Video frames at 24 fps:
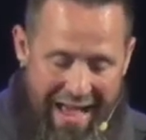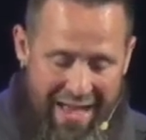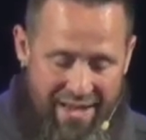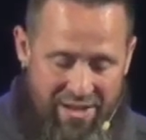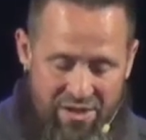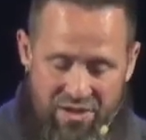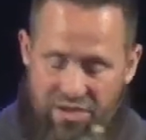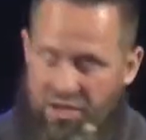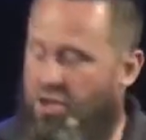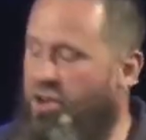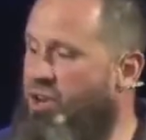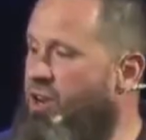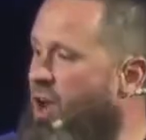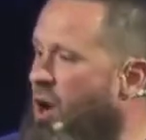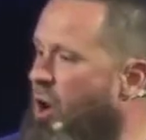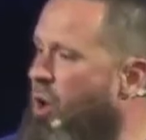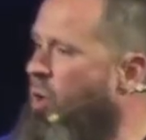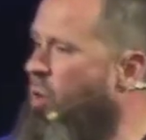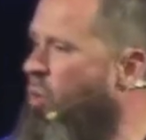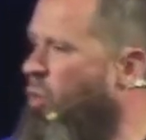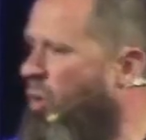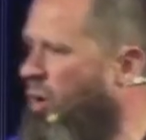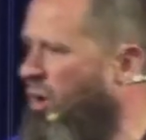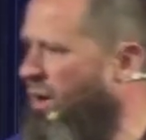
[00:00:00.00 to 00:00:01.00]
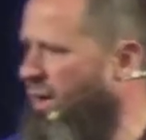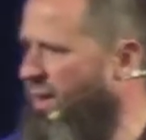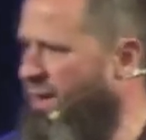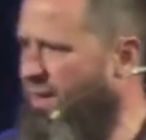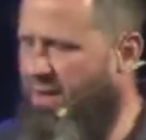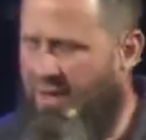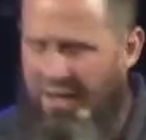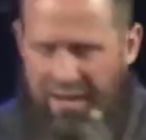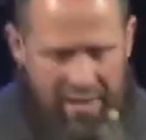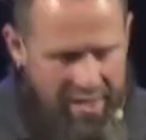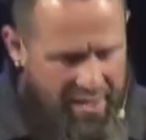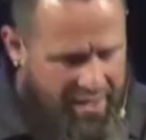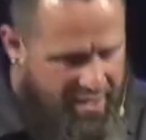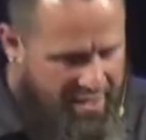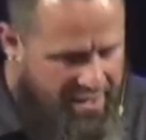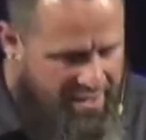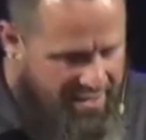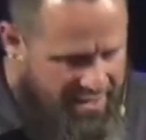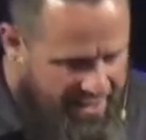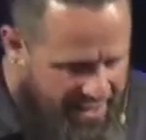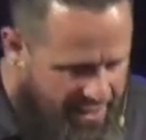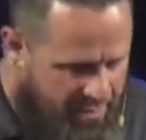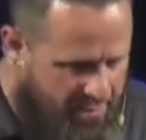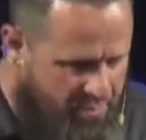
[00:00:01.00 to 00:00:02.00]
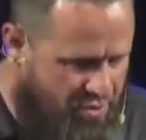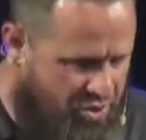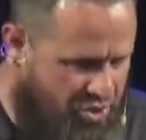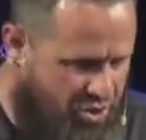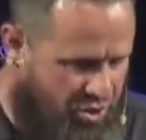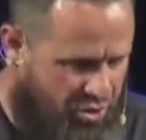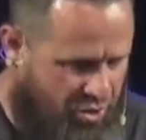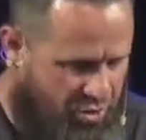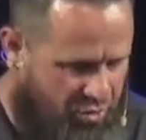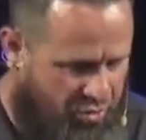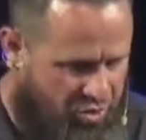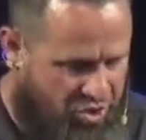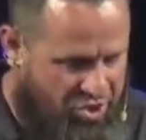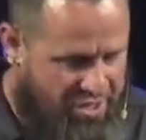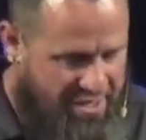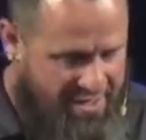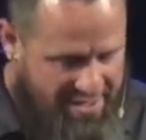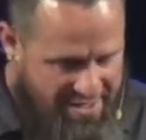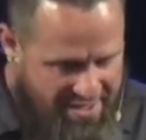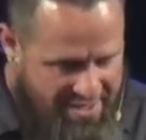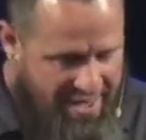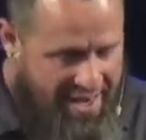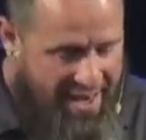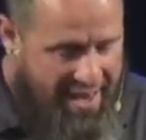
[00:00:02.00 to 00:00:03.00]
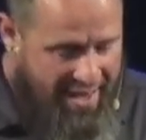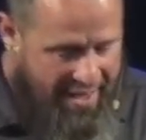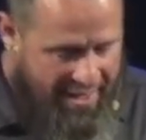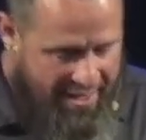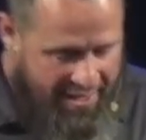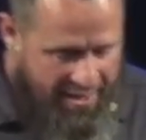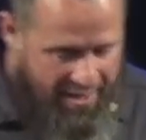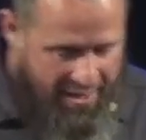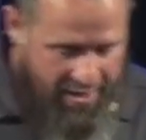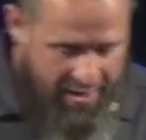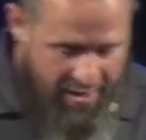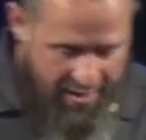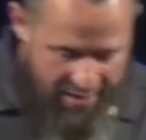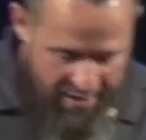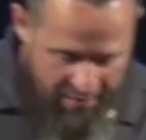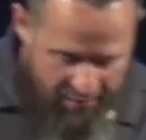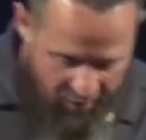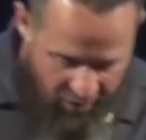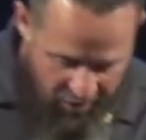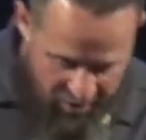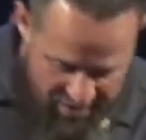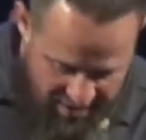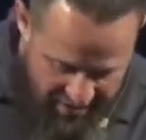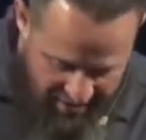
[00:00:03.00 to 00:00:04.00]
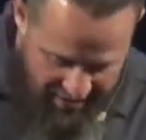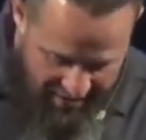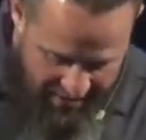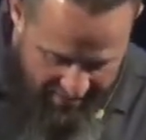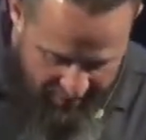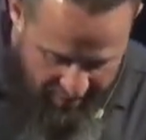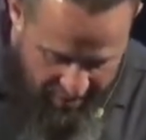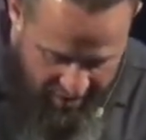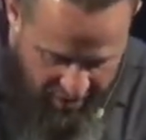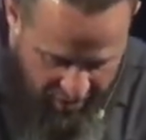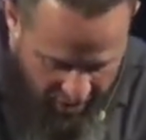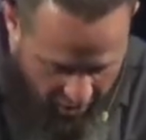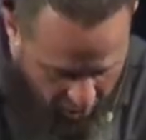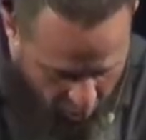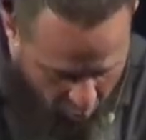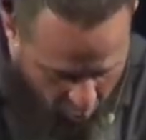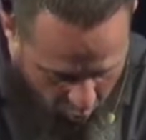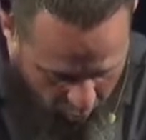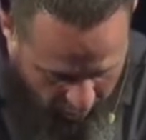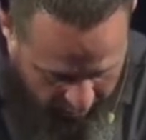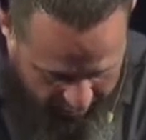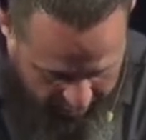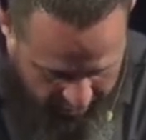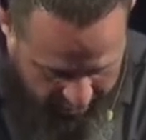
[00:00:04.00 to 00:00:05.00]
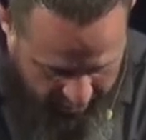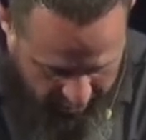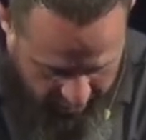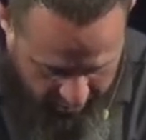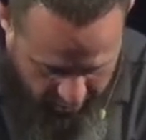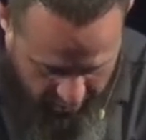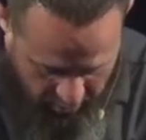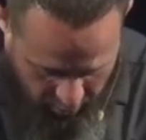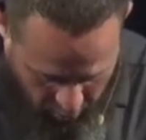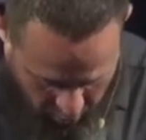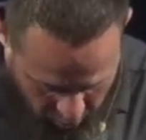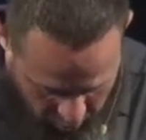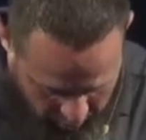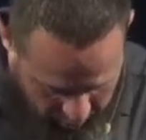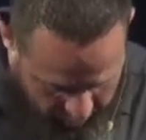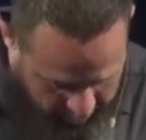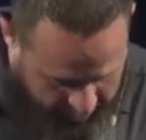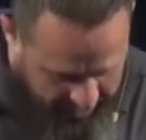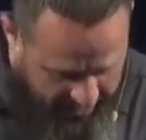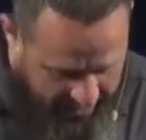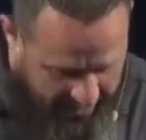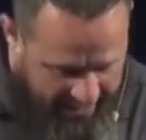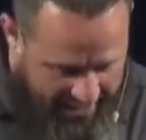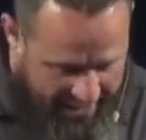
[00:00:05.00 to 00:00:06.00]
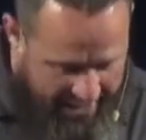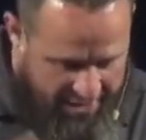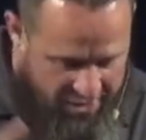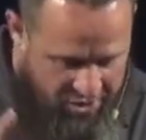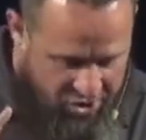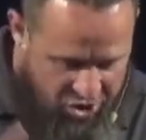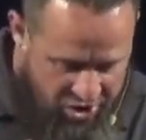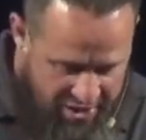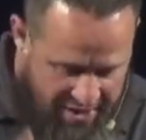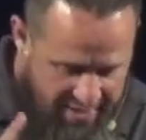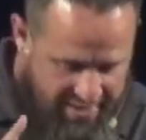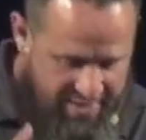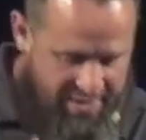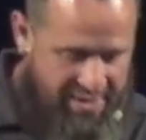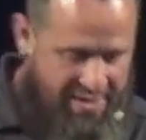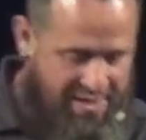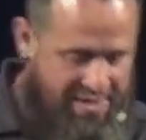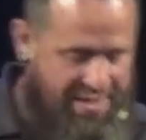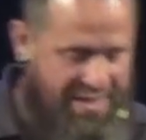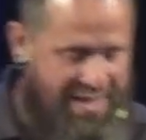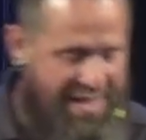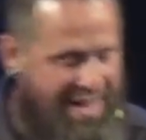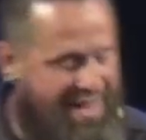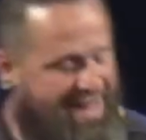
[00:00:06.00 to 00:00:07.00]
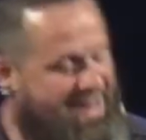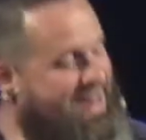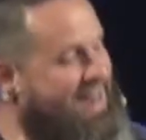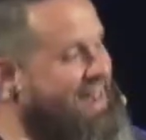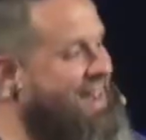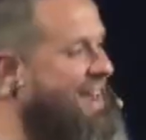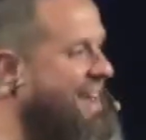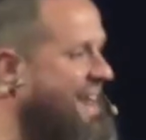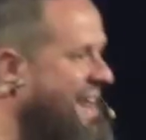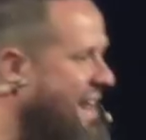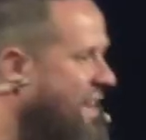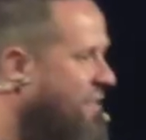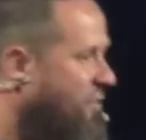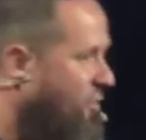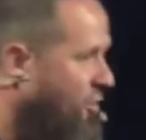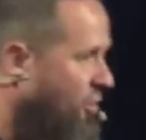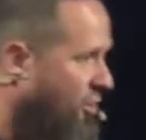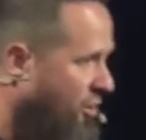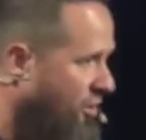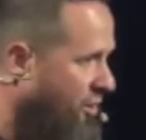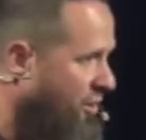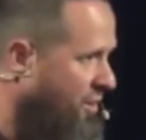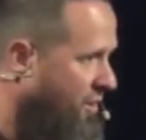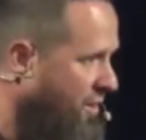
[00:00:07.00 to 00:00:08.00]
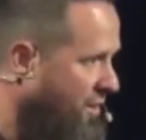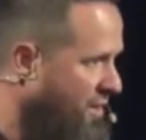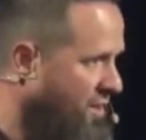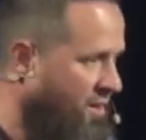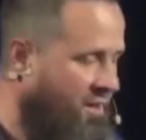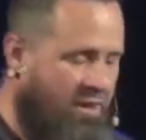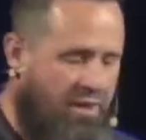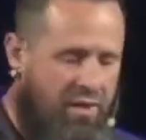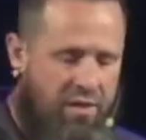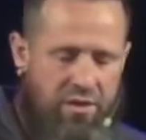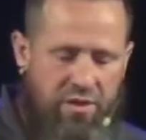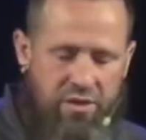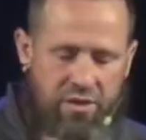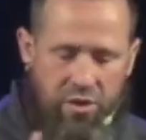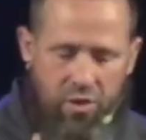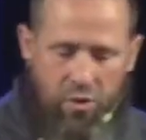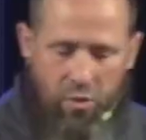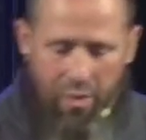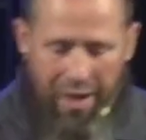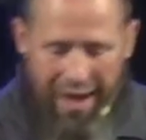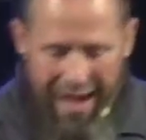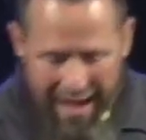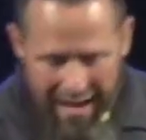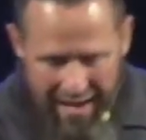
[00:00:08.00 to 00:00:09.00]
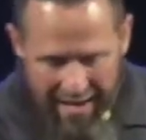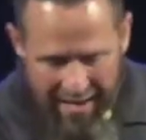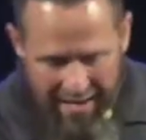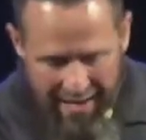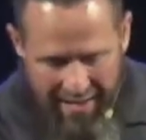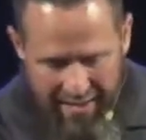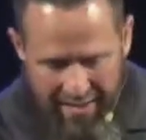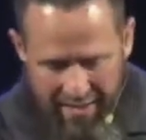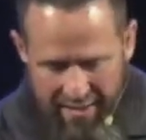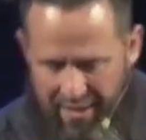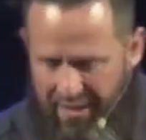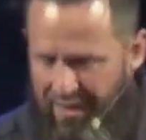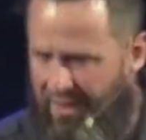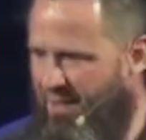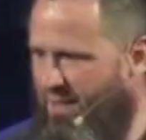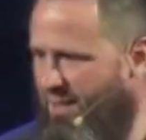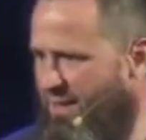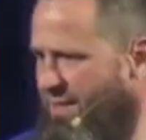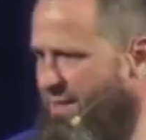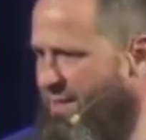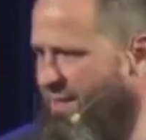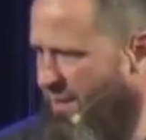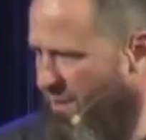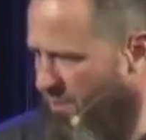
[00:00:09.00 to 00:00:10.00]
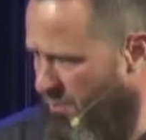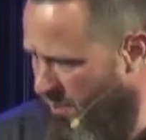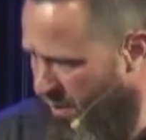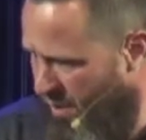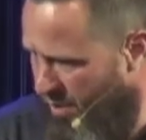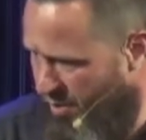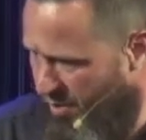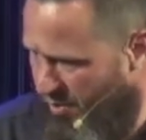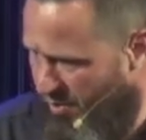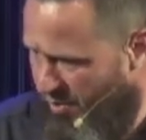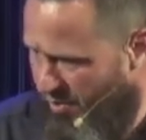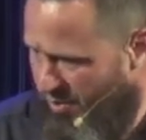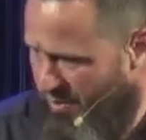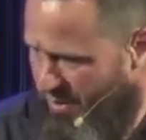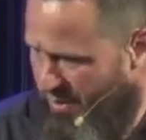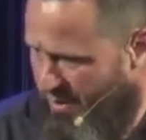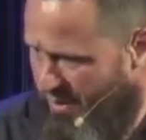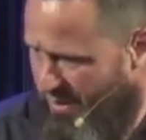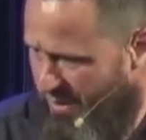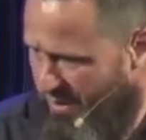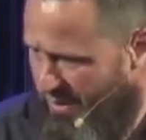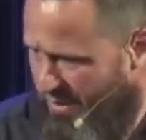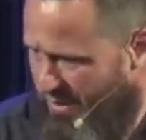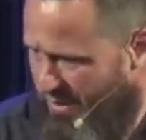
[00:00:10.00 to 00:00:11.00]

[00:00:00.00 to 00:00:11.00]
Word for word: Has no one condemned you? She said in verse 11, No one, Lord. And Jesus said, Neither do I condemn you.